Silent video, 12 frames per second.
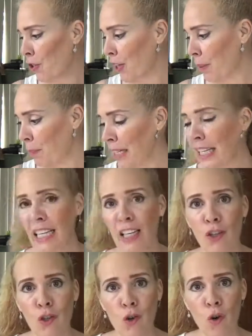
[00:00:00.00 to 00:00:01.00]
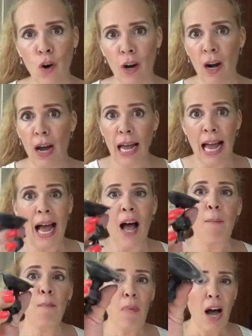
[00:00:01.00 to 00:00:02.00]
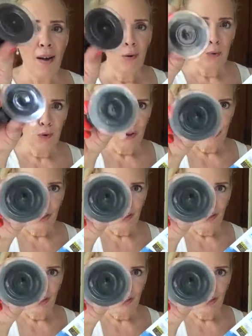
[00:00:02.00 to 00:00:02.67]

going to be getting your mount